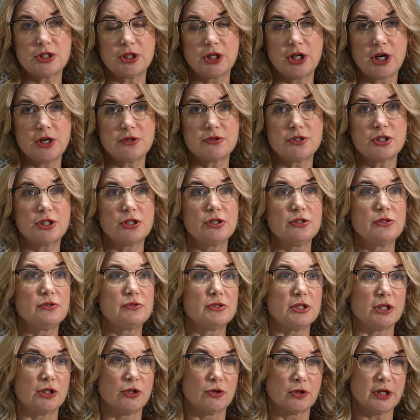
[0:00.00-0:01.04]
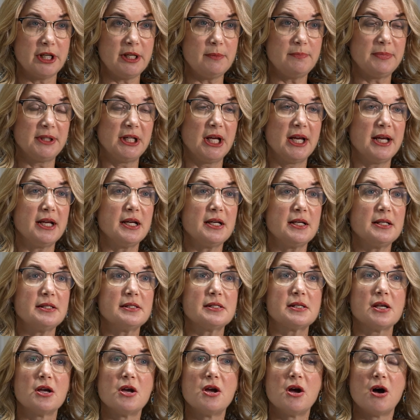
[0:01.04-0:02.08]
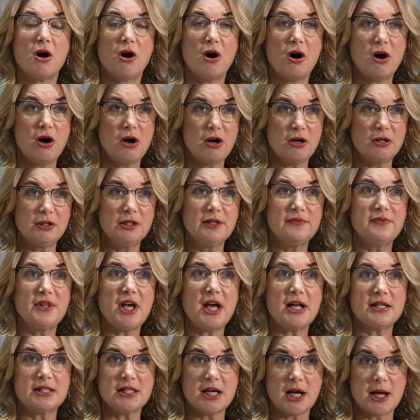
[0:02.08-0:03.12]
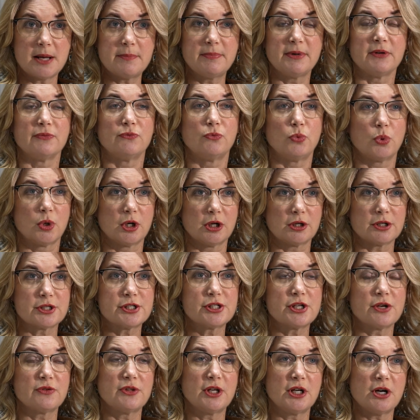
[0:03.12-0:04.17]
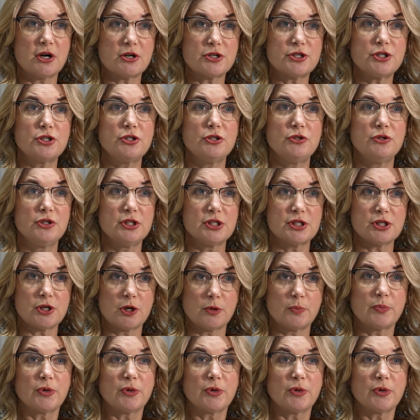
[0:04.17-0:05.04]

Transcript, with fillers: to go to, degree plans, all of that type of work, so that our students are